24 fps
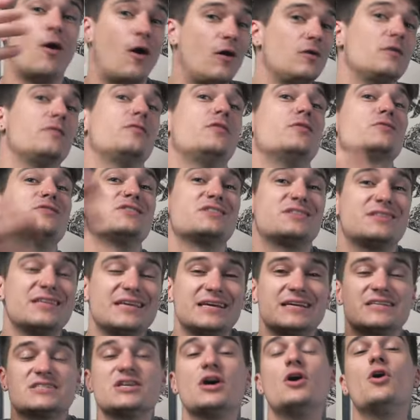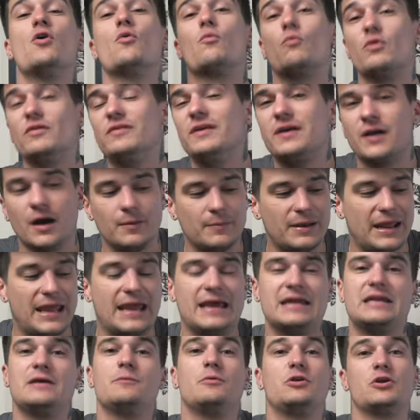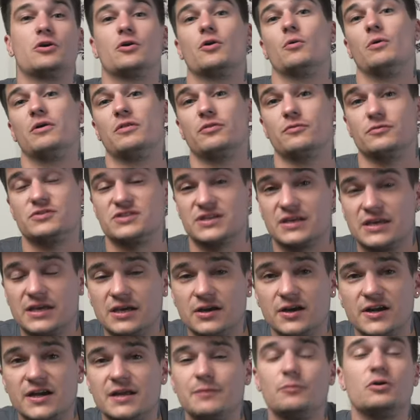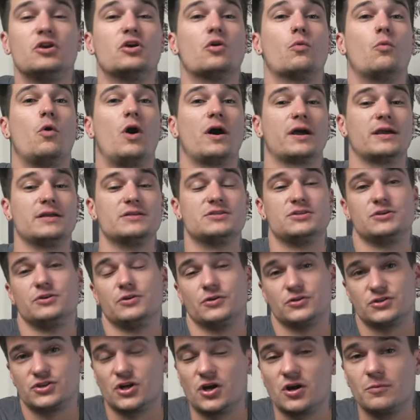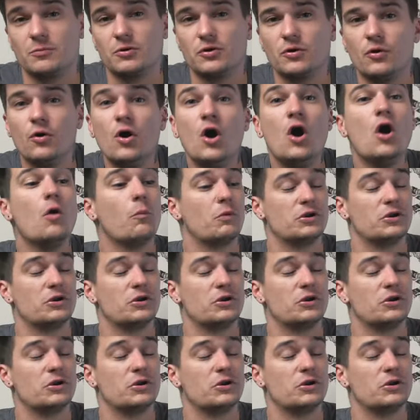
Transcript: all of those things really come in handy when you're going through security, when you're walking to your terminal,